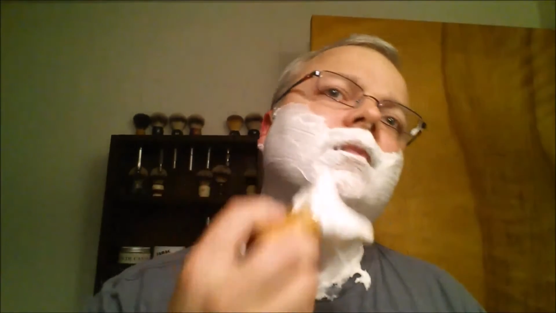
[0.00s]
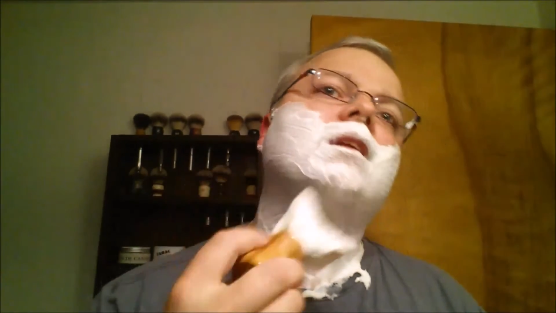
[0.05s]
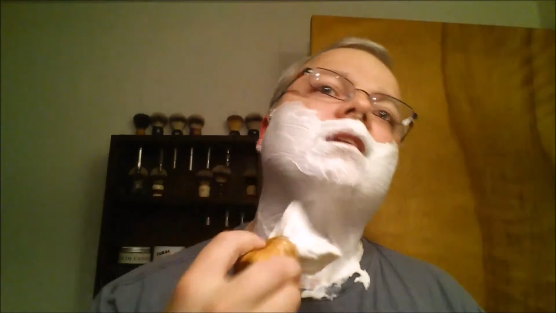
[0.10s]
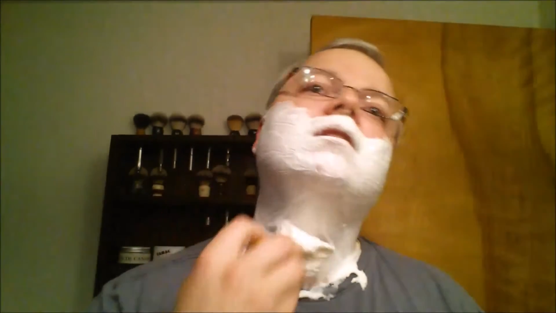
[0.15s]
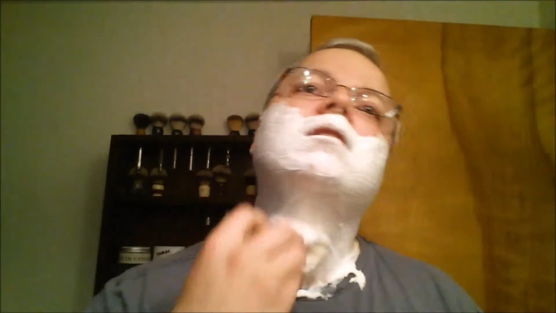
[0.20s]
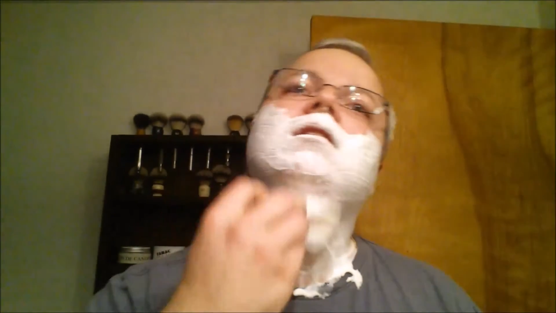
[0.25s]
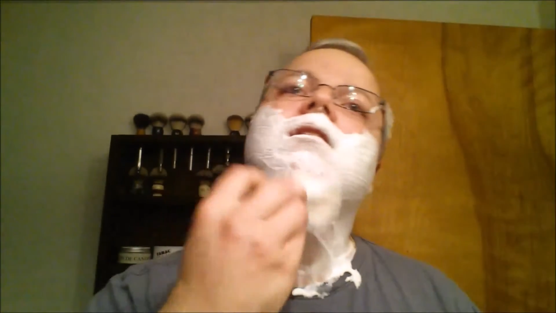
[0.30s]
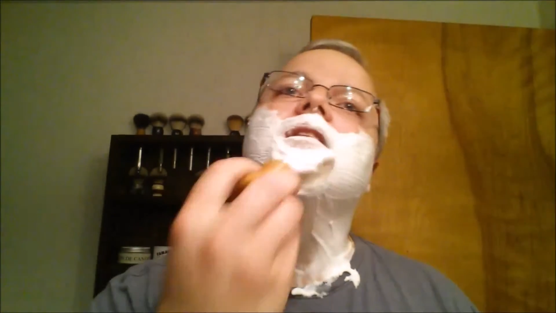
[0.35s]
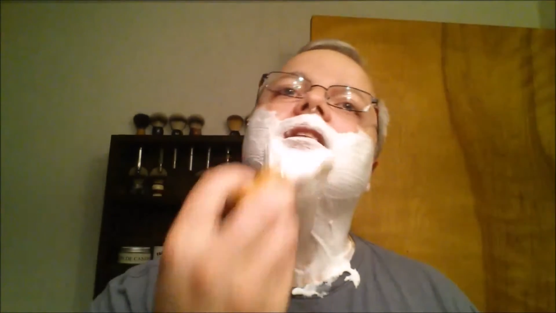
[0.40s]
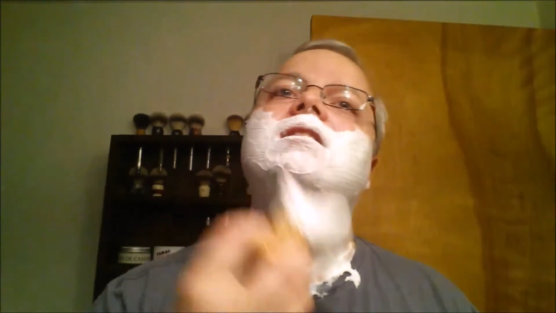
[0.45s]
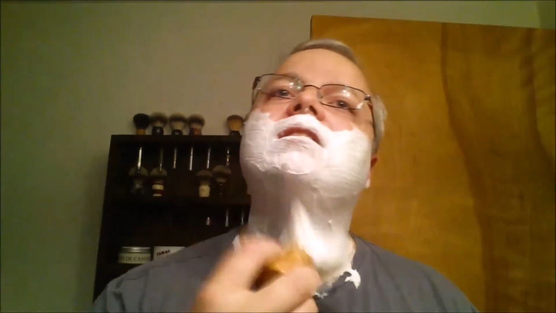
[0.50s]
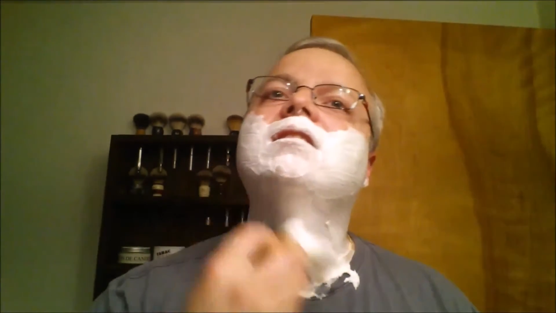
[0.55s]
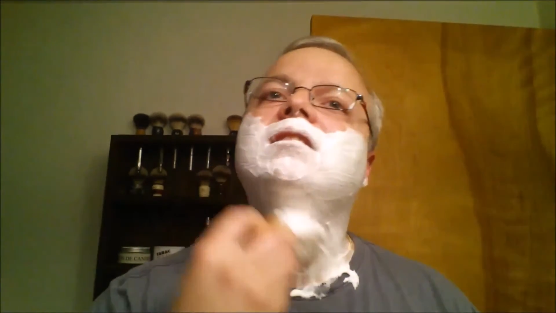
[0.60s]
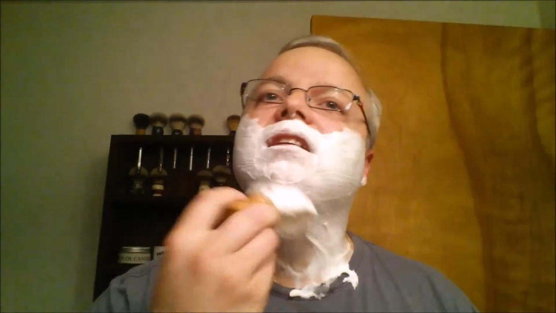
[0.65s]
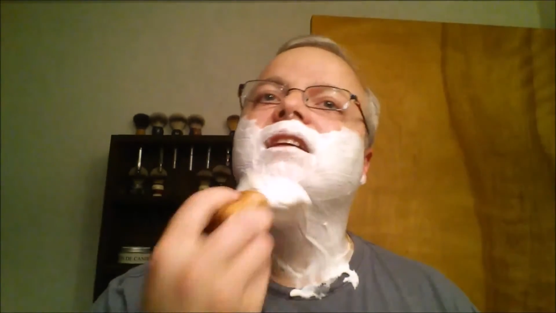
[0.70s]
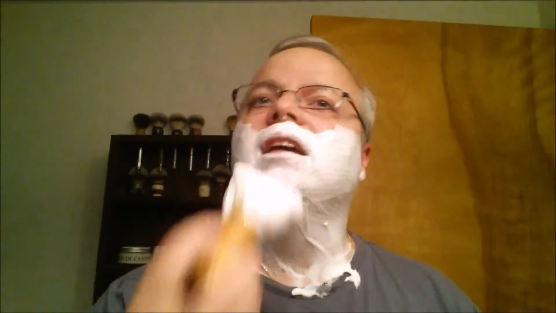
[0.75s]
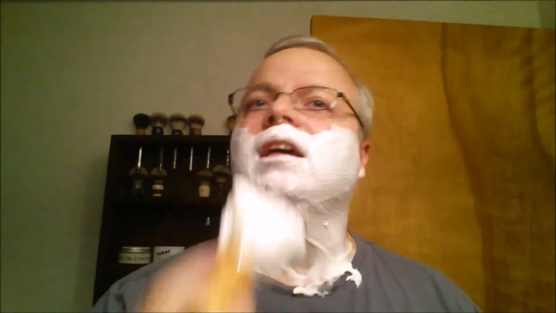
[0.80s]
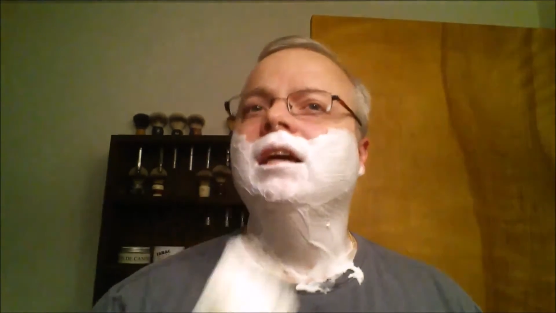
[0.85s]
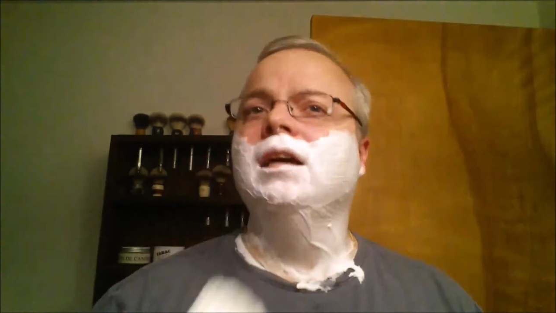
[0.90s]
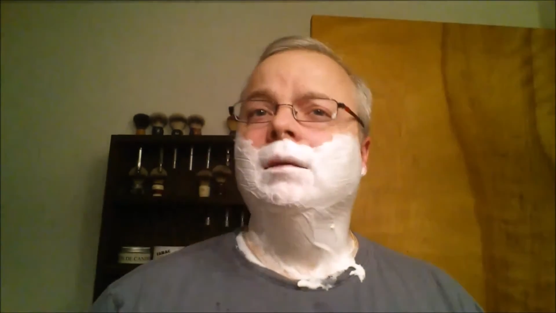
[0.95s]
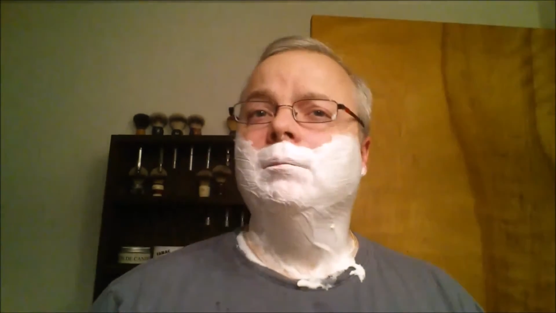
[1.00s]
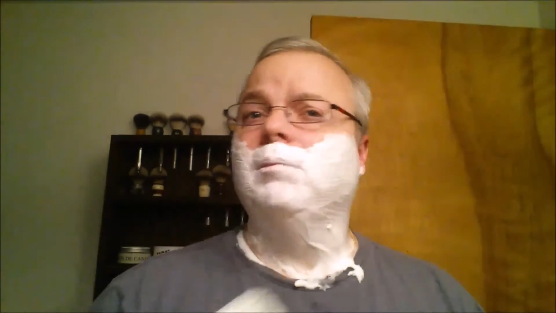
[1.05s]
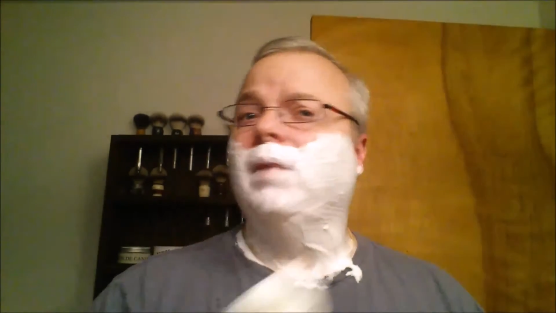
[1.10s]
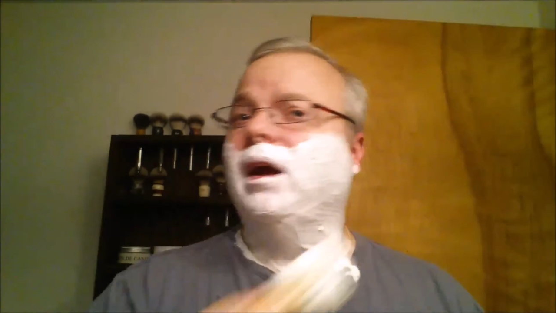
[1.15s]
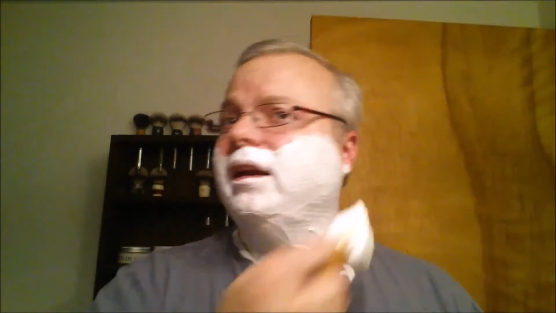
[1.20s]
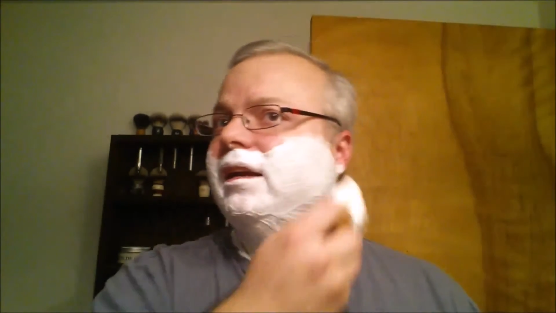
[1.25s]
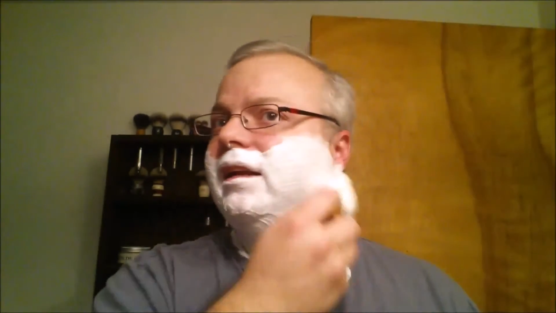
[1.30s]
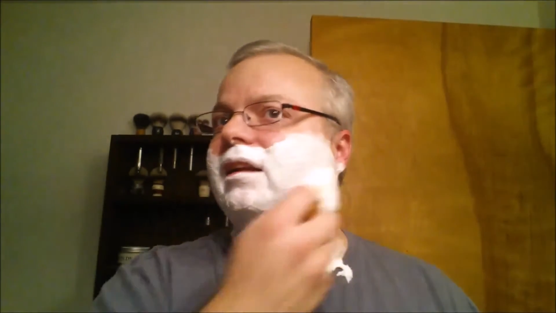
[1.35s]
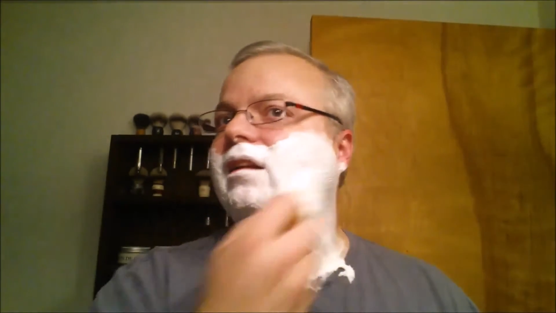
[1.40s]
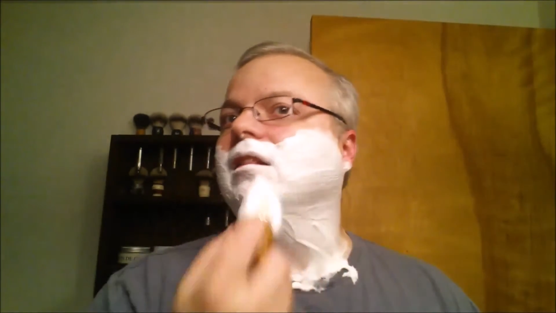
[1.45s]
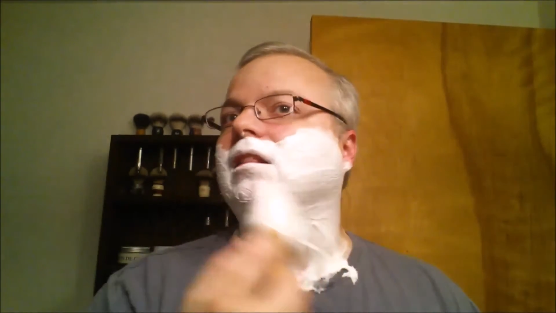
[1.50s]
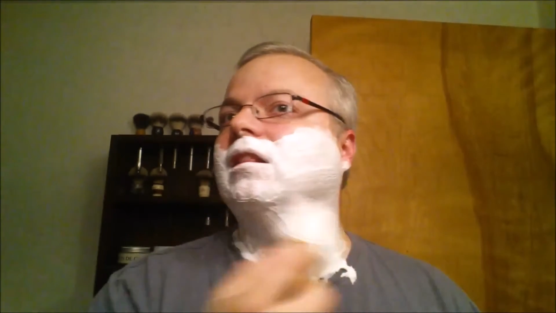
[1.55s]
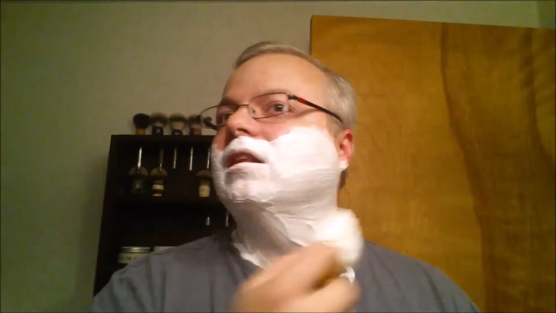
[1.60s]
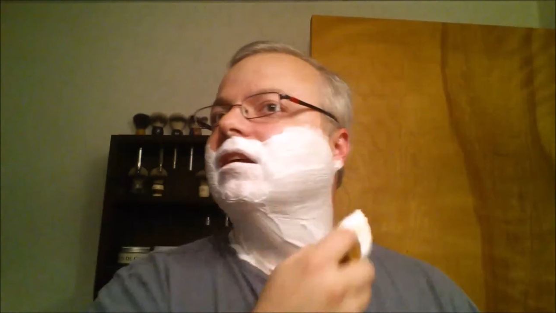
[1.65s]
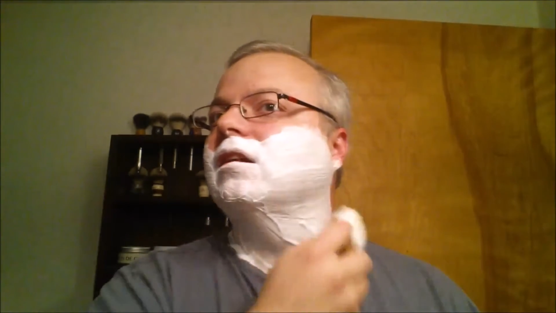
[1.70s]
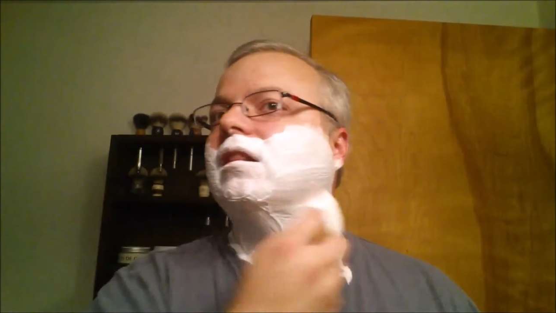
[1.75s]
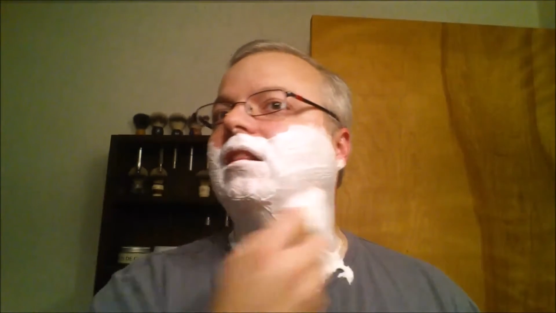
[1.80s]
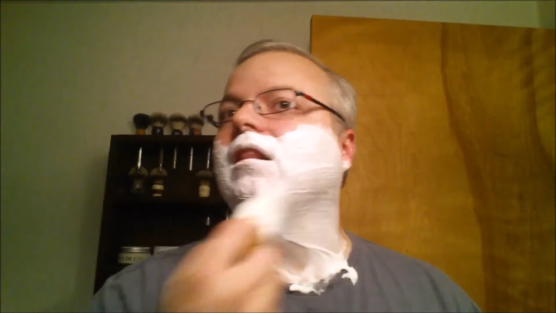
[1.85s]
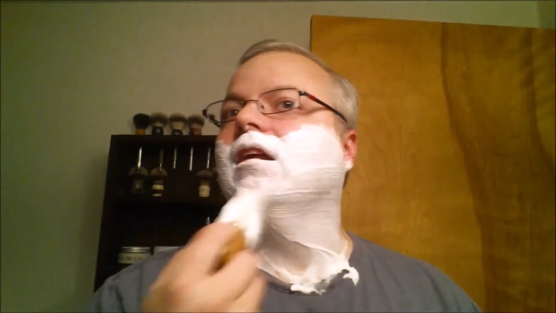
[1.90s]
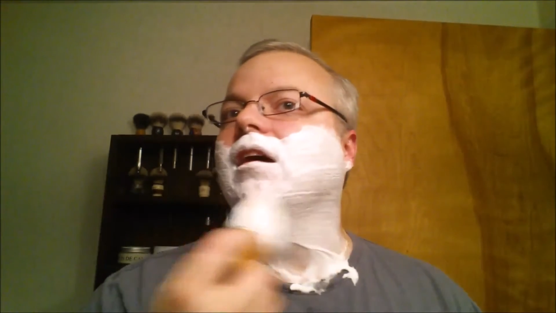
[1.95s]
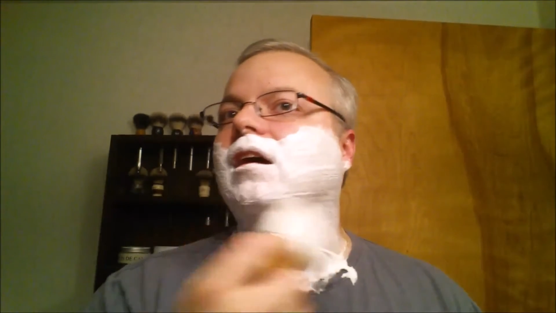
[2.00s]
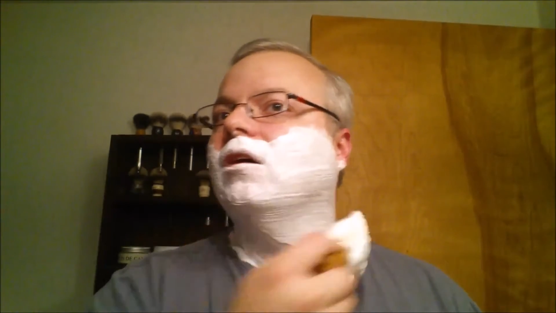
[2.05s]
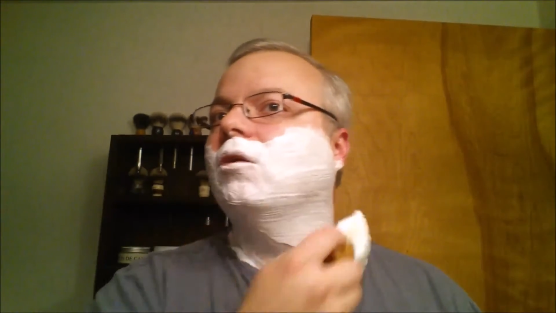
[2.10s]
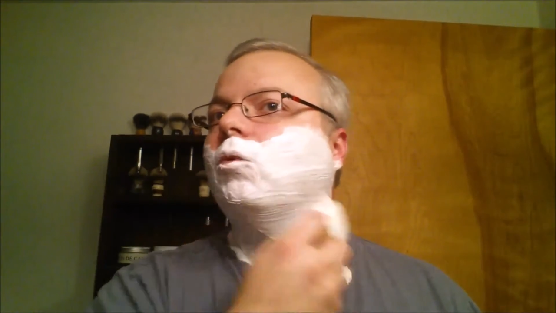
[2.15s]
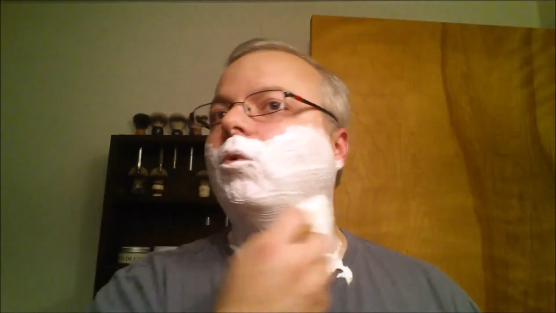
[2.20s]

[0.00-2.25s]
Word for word: So let's see. Might need a little uh,